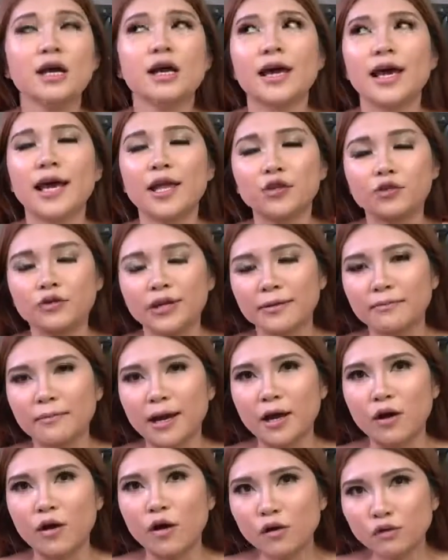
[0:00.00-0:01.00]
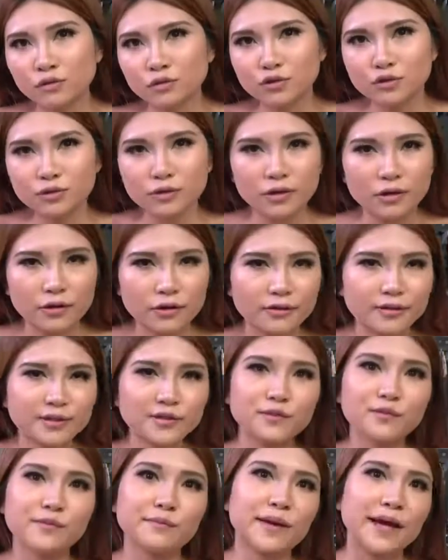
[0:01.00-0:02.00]
Handling my own
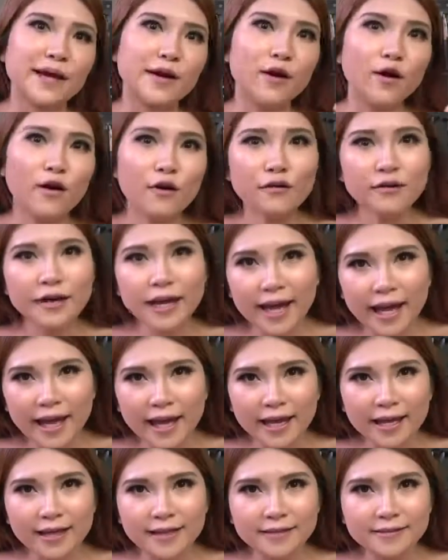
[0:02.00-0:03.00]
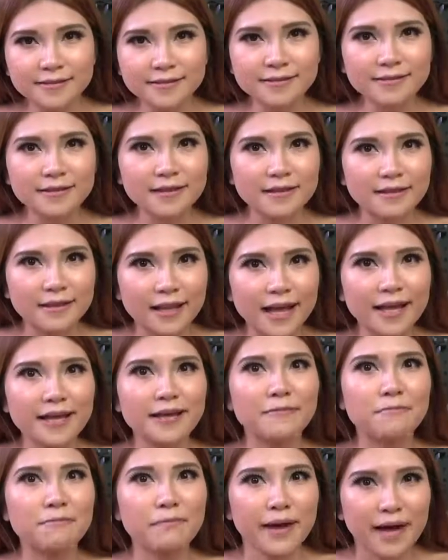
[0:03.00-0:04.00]
drones with my own hands like
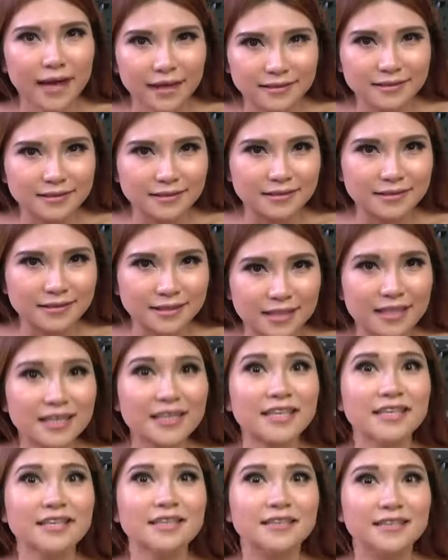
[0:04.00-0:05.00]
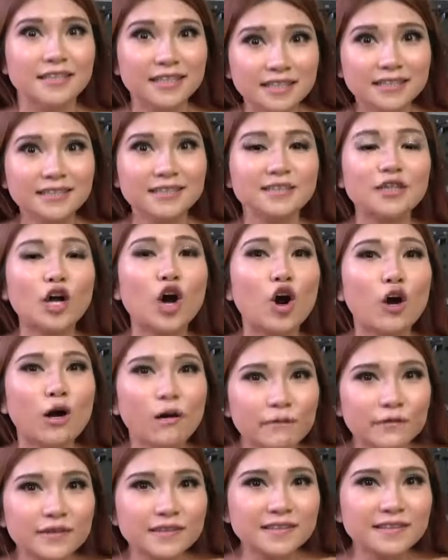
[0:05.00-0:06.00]
a peasant. This is
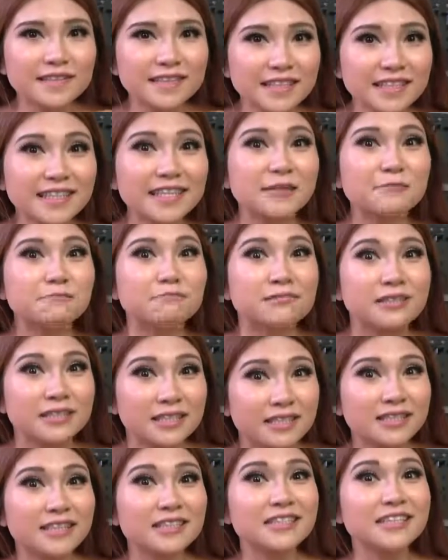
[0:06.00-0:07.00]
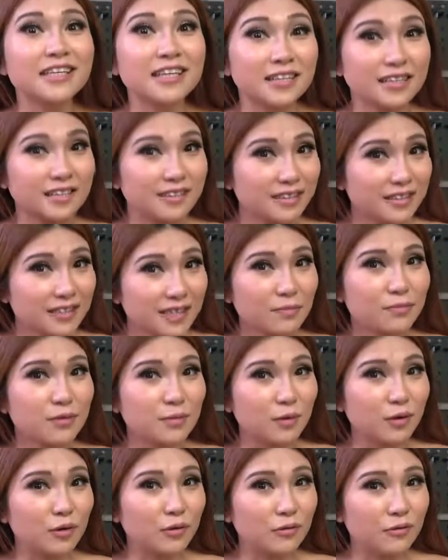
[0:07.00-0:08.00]
obviously completely
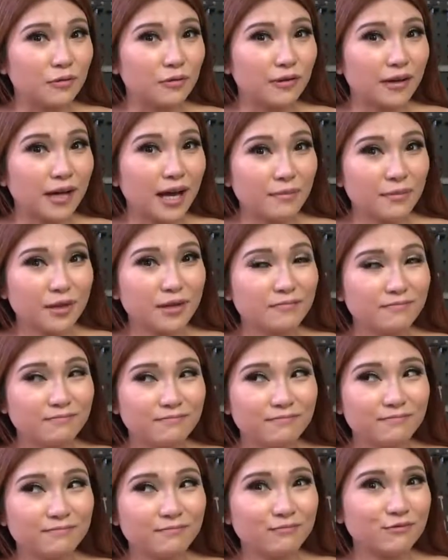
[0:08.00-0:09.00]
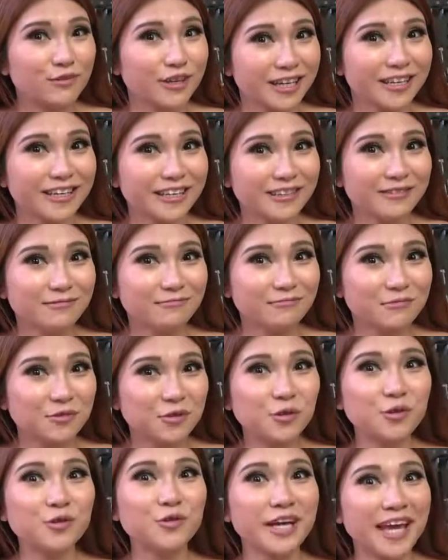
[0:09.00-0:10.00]
unacceptable. I mean, really,
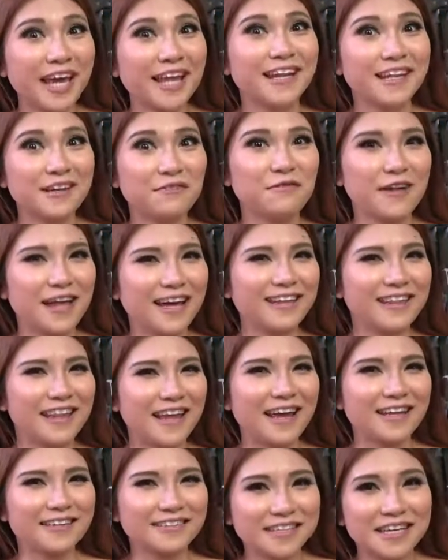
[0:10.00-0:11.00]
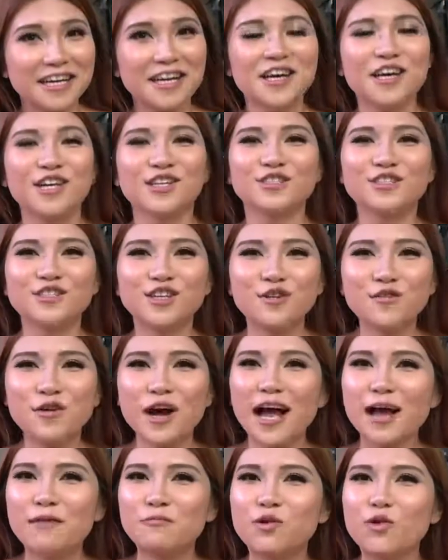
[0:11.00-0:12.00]
who can live like that? So
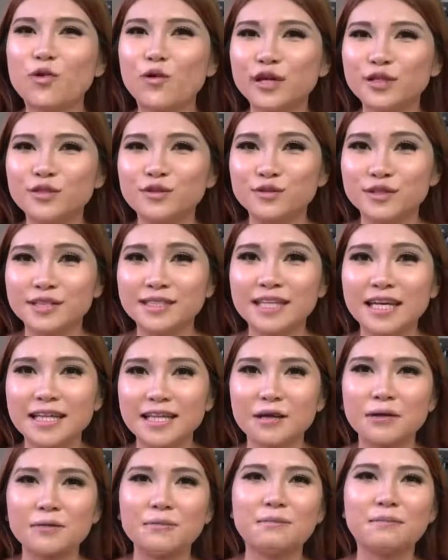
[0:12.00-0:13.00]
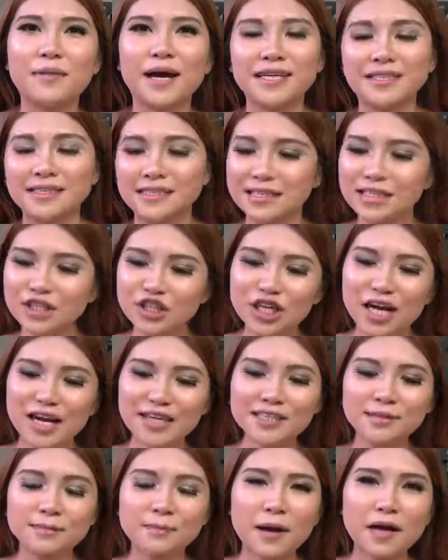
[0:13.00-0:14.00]
I'm going to set up my DJI
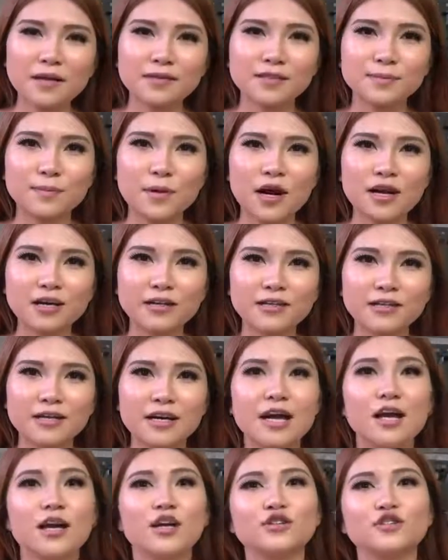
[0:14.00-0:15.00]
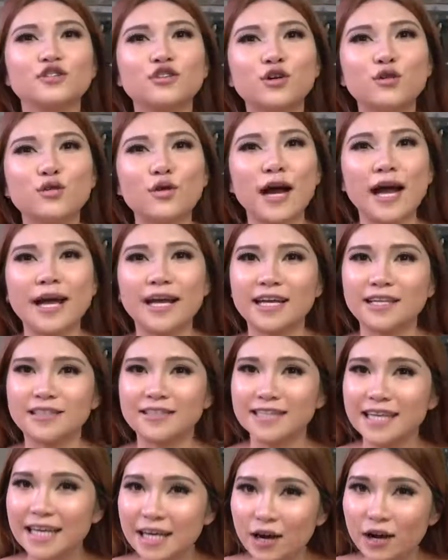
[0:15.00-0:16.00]
Spark so I can
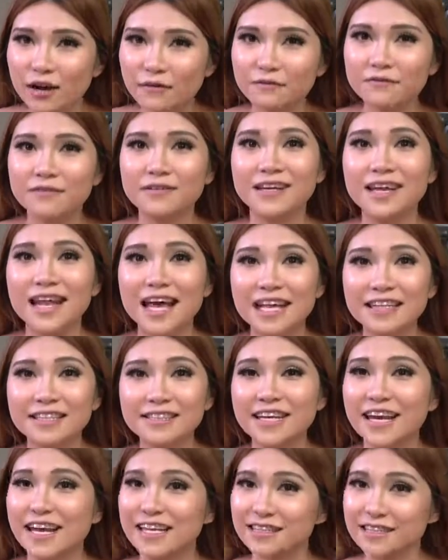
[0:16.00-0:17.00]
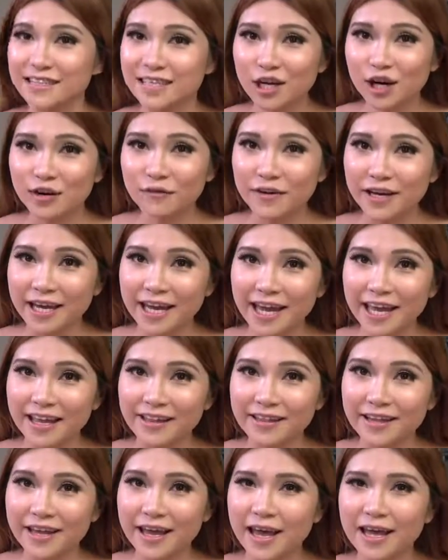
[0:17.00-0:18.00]
take off, land, and take off
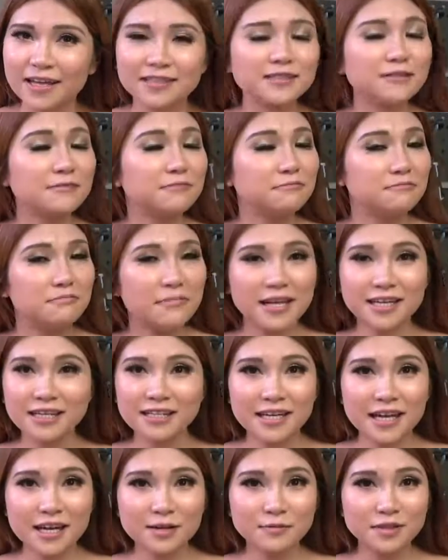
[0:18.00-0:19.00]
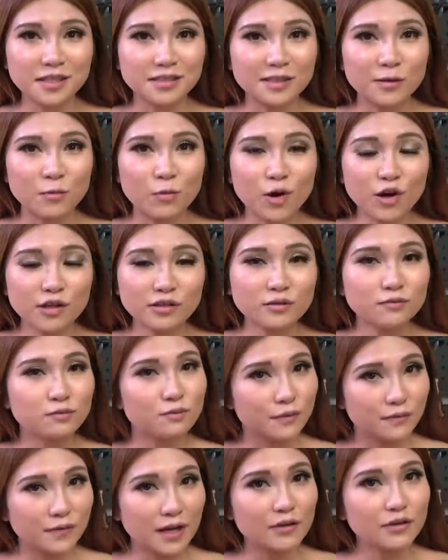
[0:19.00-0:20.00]
again as many times as I want
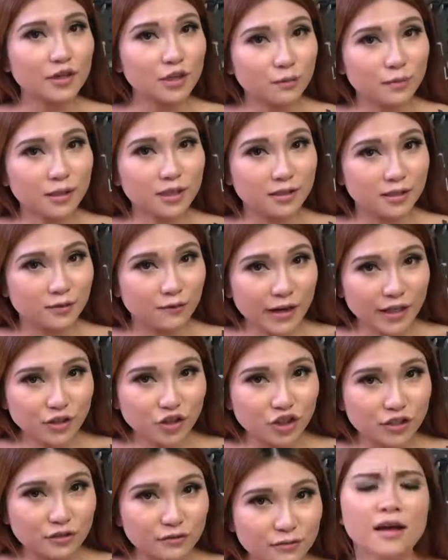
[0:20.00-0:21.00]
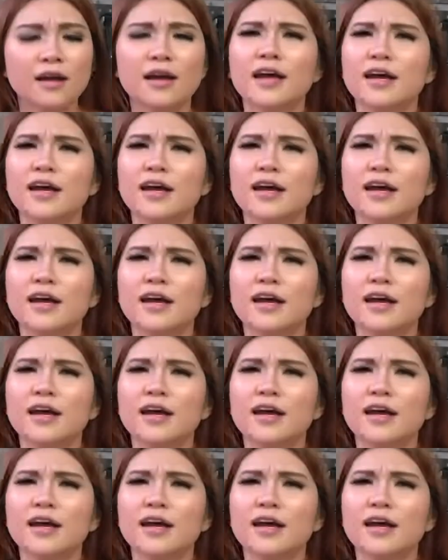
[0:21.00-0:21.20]
without human intervention.